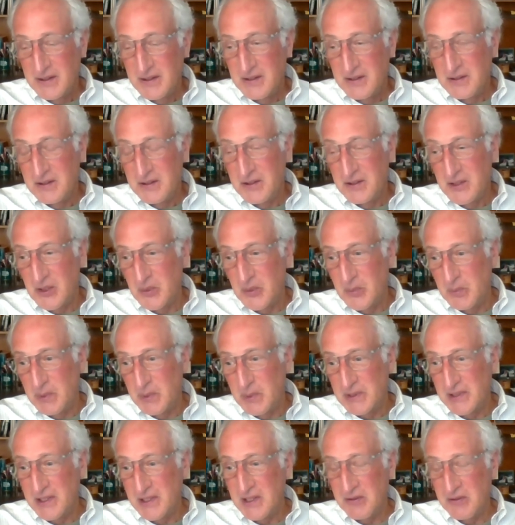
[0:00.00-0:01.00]

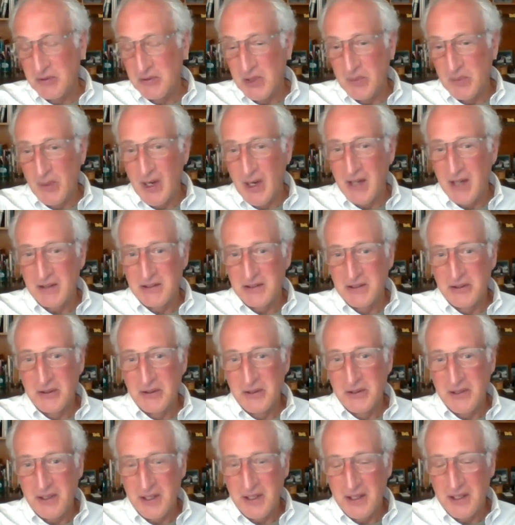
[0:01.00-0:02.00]
believe what Martin
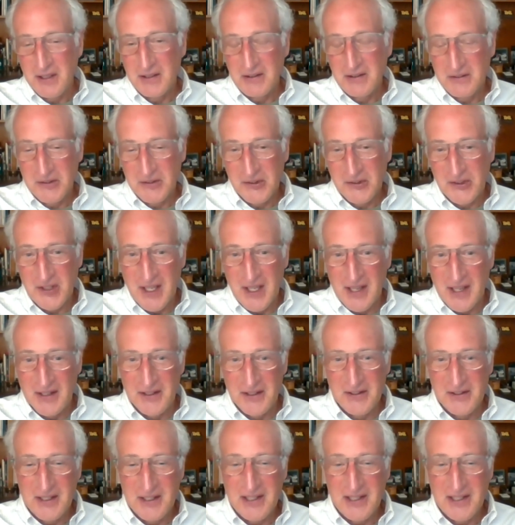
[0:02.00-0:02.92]
Luther King said,